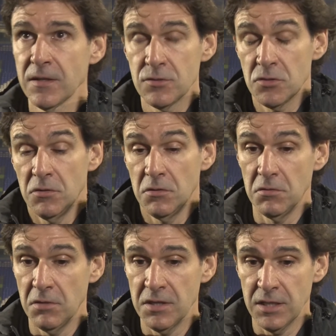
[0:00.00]

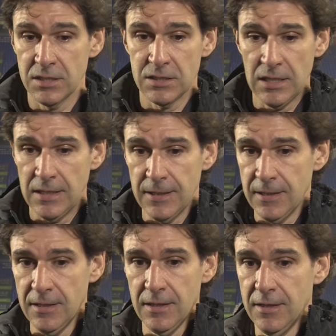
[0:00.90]
So I think it's
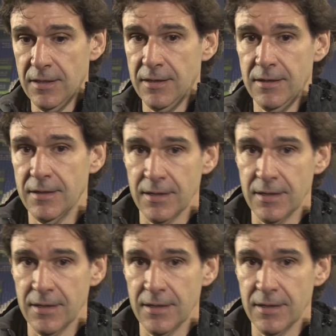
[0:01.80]
a,